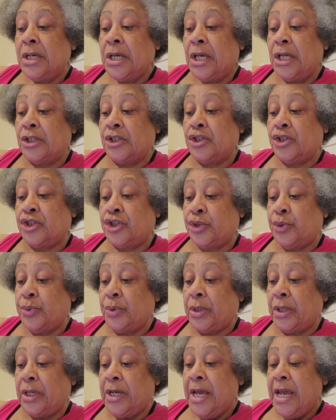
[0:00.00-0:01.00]
into
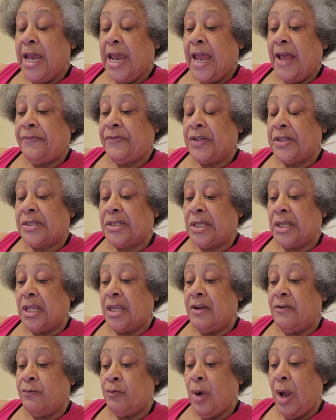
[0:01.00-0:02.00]
Judah at the
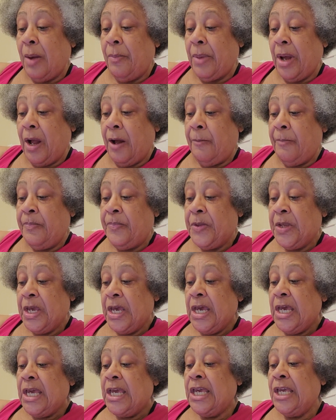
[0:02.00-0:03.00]
city of Ramah.
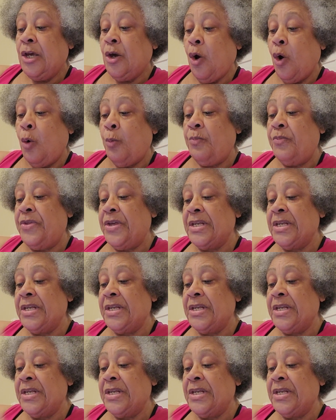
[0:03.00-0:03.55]
He hoped